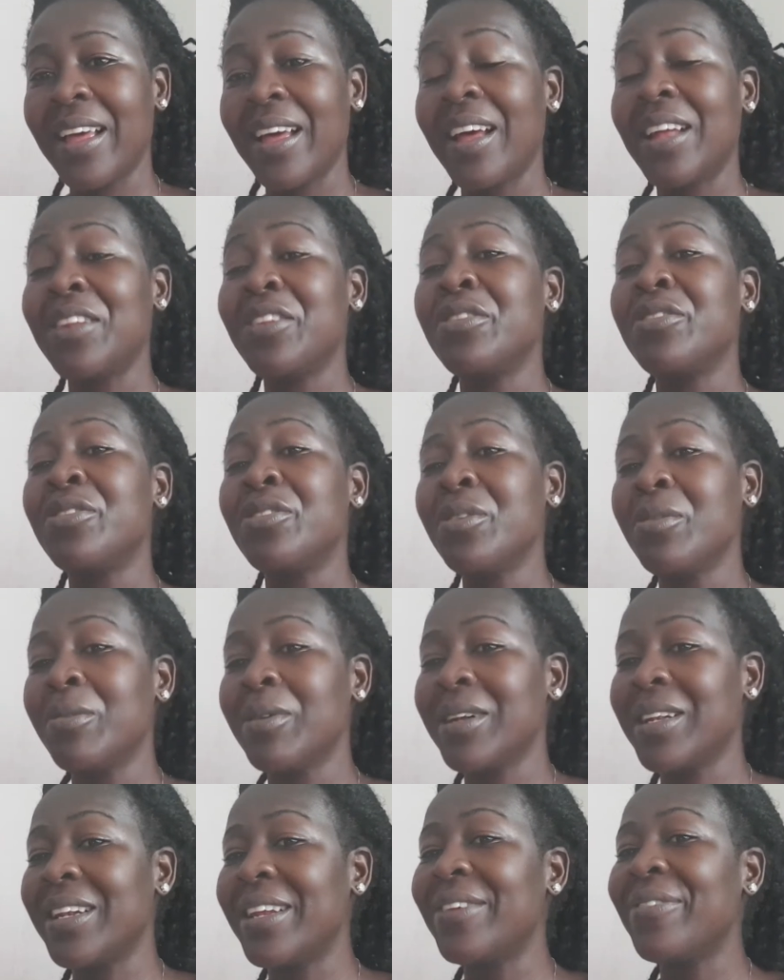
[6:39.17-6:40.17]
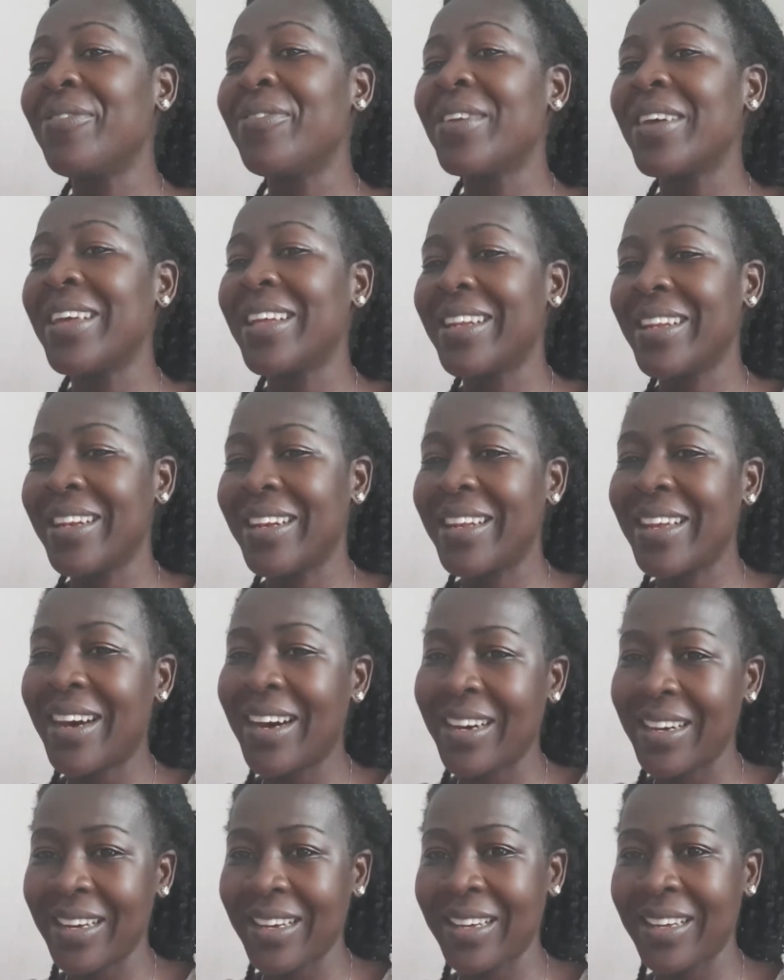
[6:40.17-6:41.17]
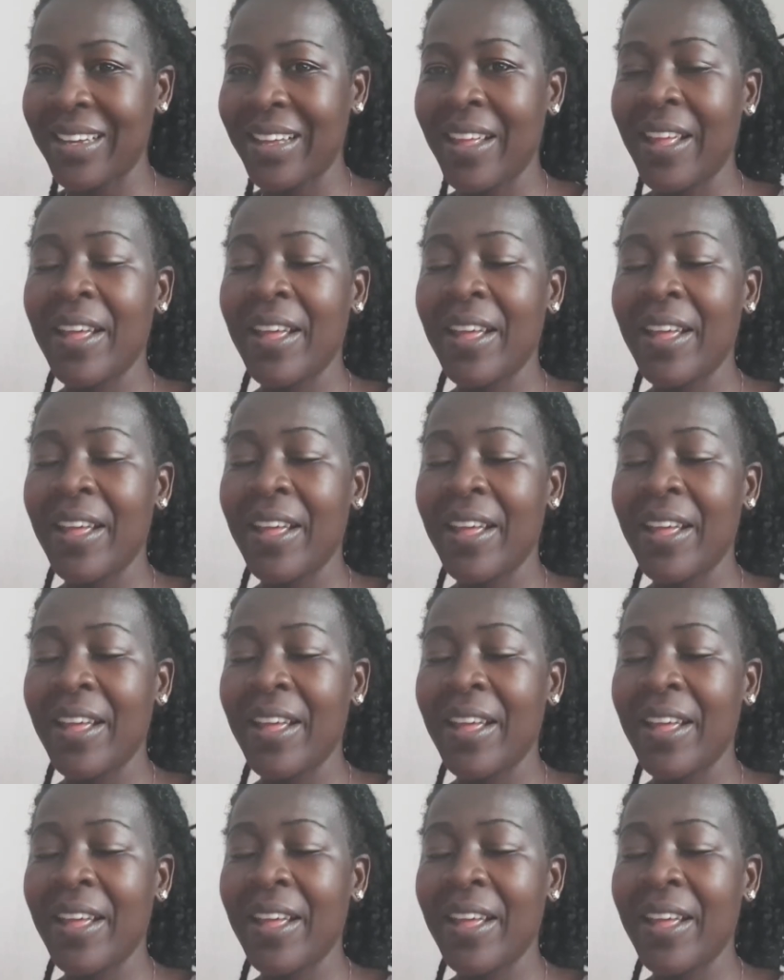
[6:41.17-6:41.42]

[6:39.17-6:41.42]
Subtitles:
and you will live in dark.